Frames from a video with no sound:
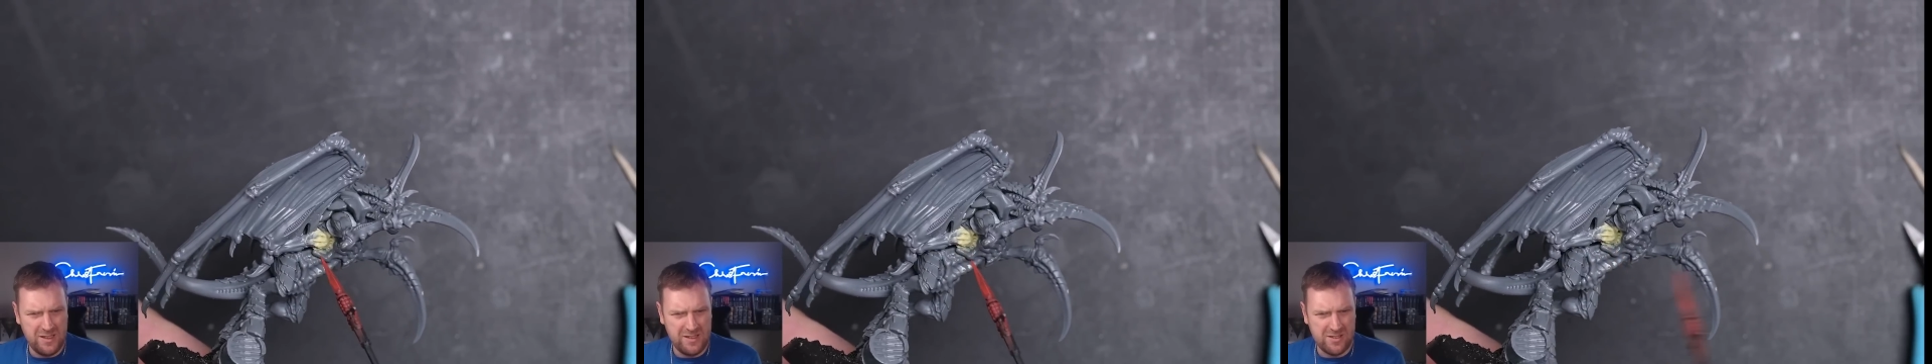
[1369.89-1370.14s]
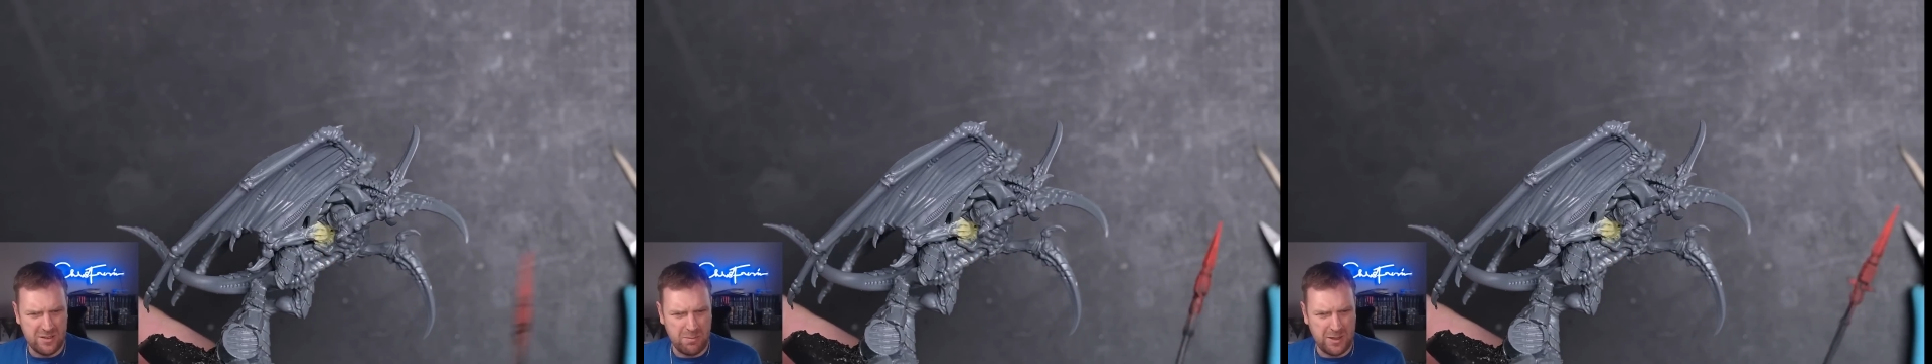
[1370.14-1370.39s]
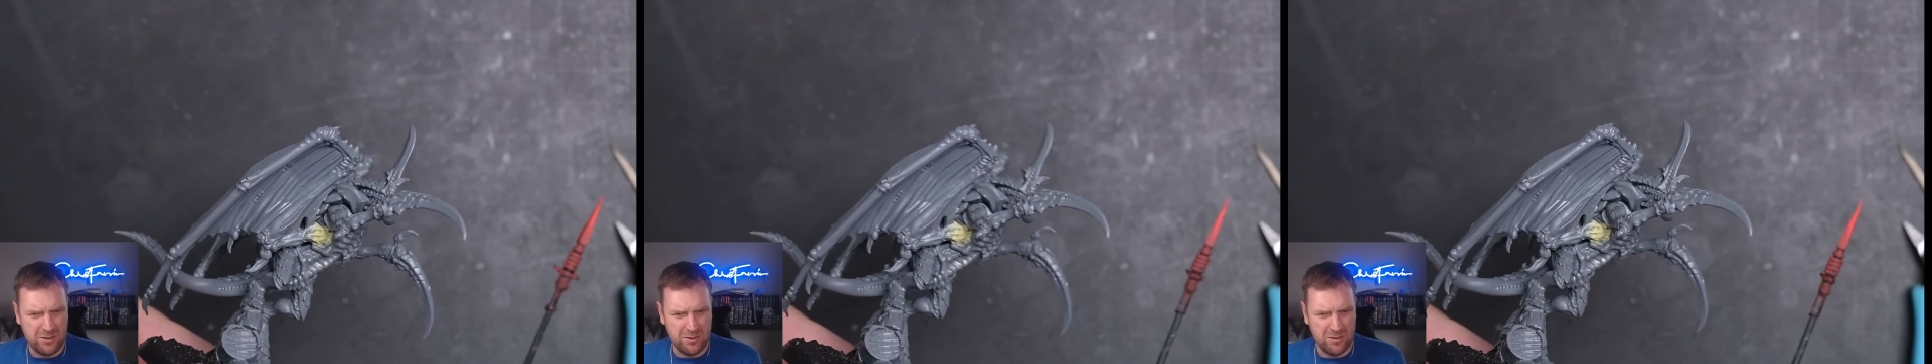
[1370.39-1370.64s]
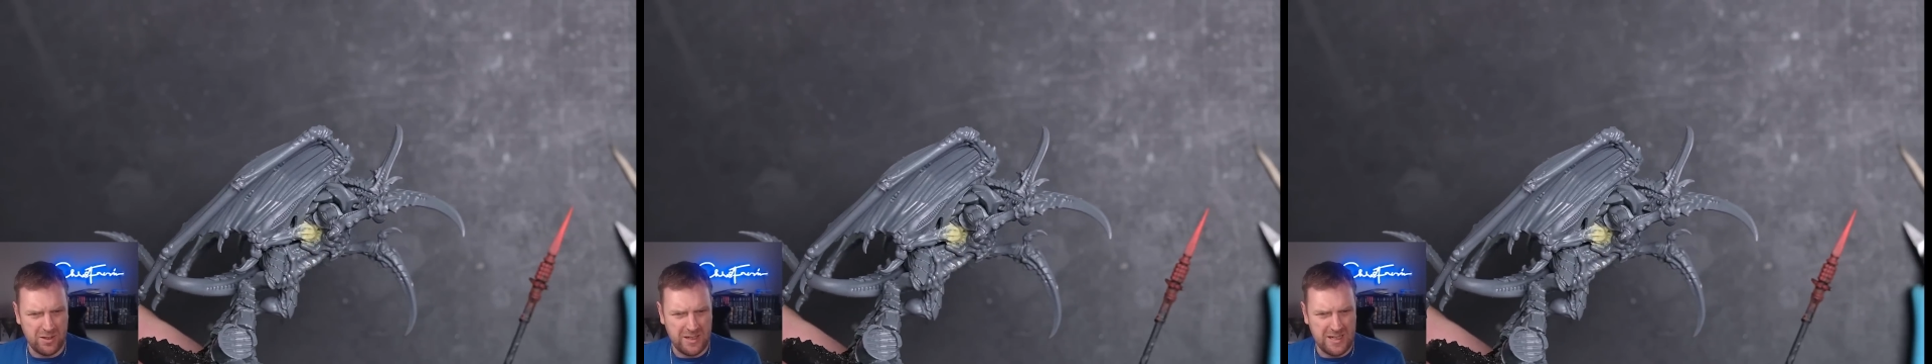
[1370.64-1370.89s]
some
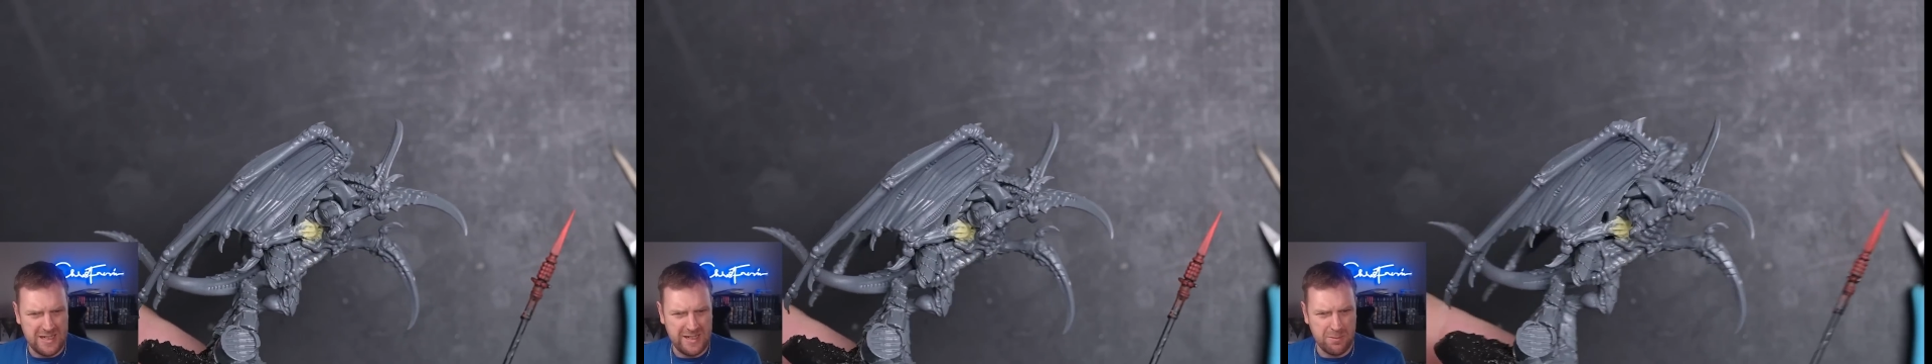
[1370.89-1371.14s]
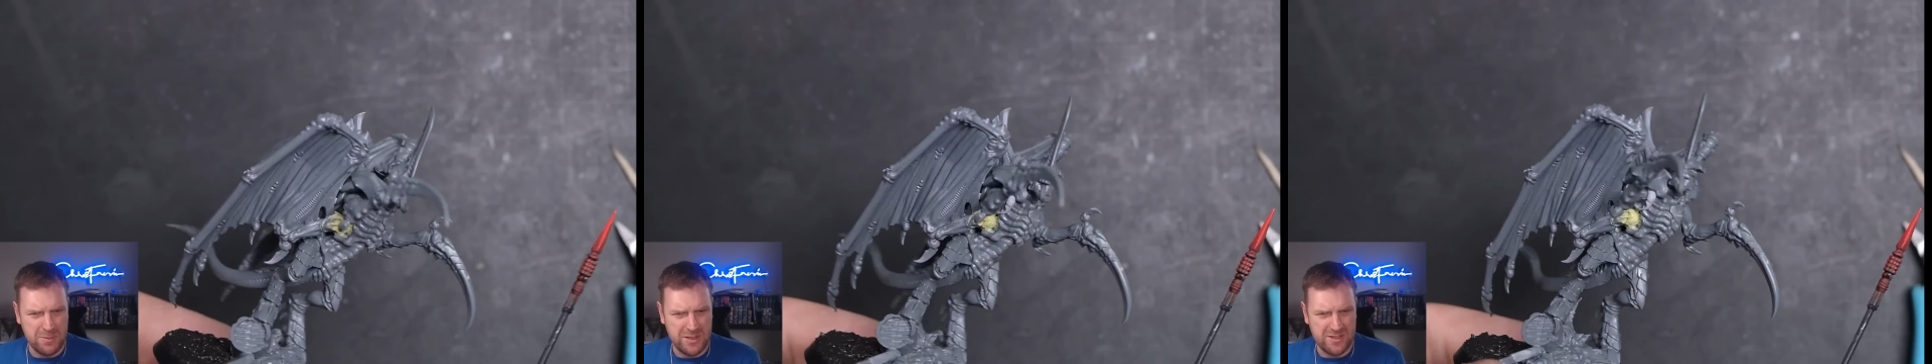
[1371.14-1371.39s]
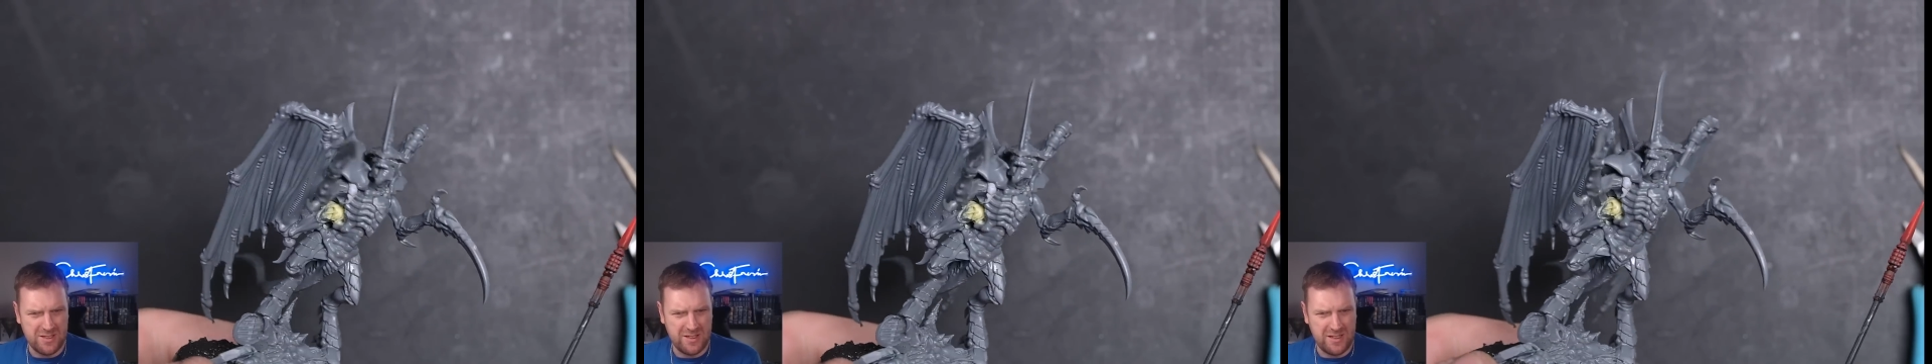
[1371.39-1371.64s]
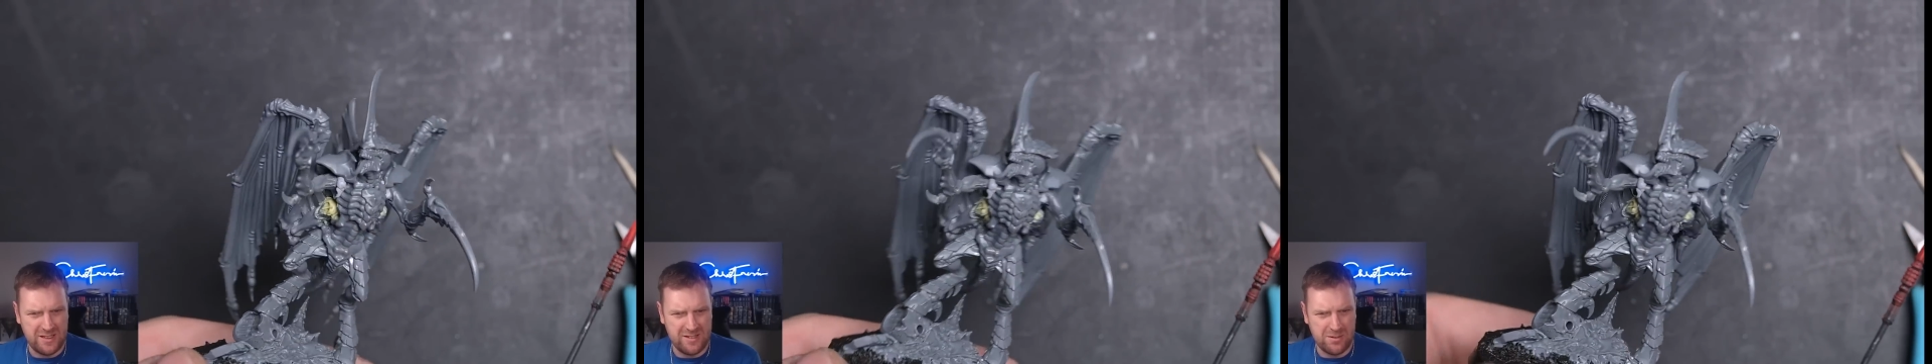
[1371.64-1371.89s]
little ligaments and
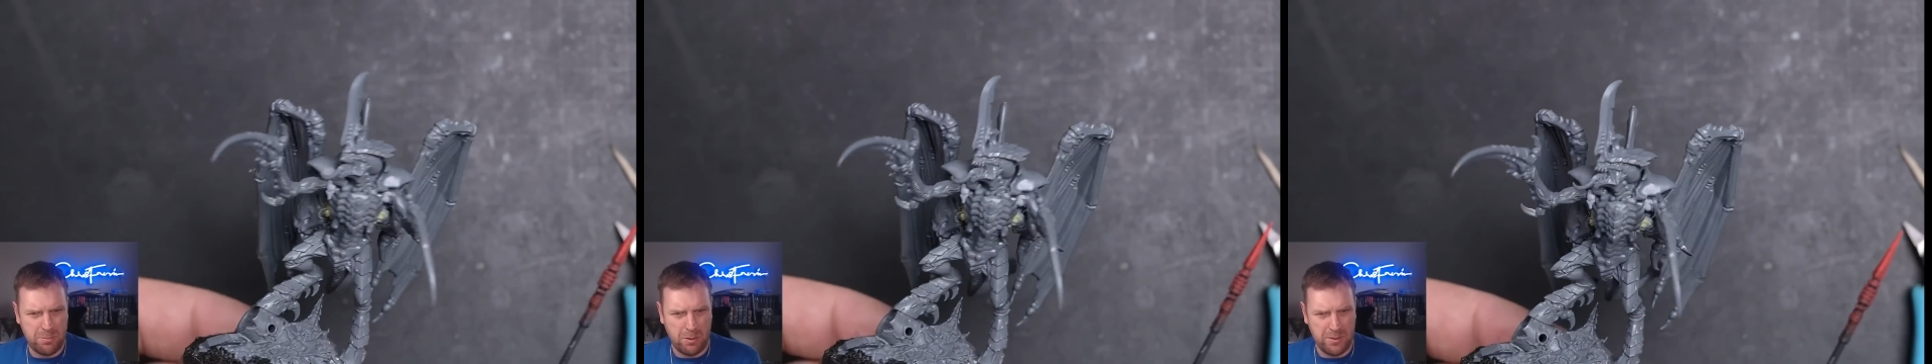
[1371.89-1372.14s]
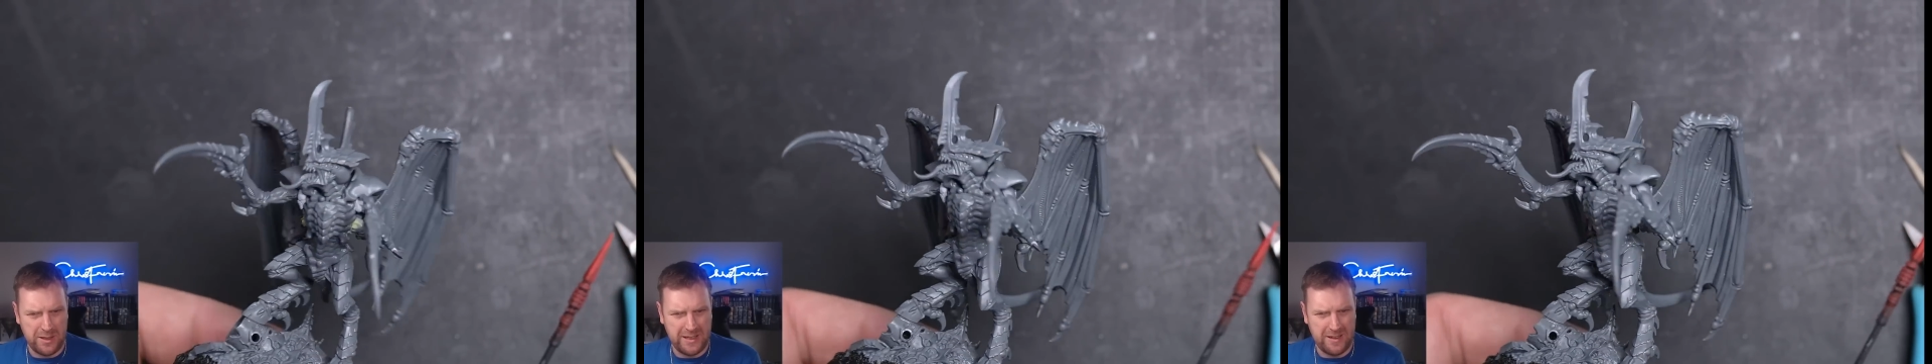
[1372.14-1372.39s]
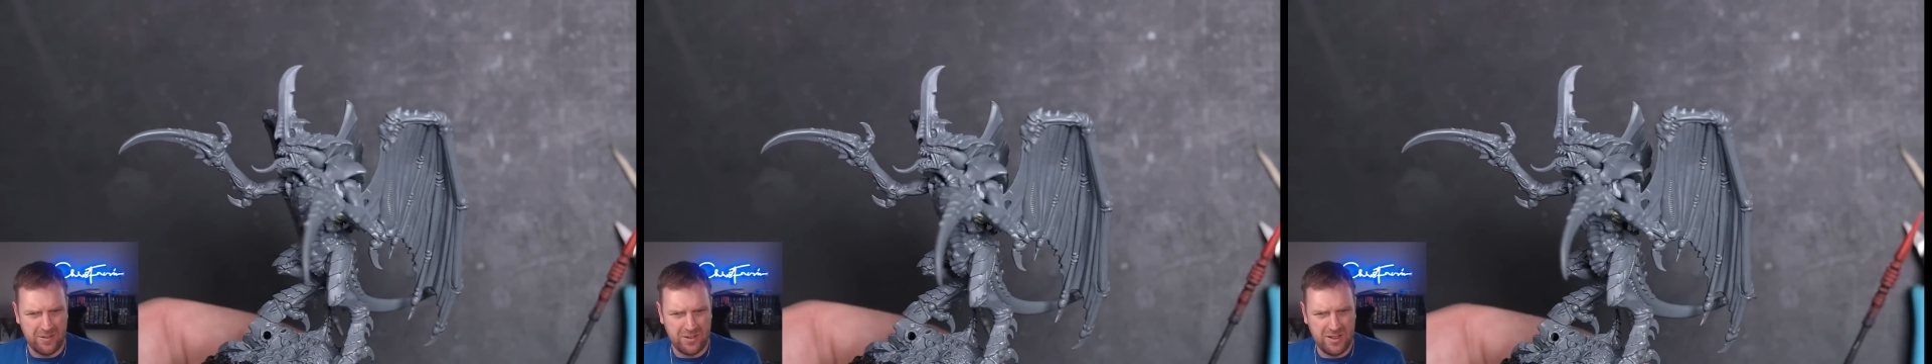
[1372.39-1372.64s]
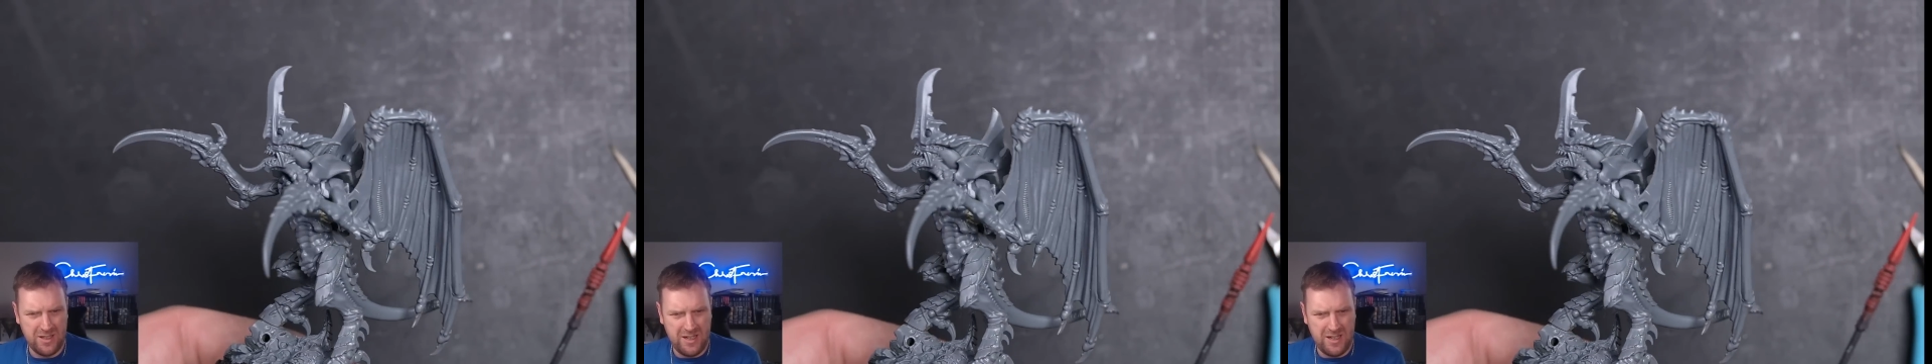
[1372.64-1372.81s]
things popping out.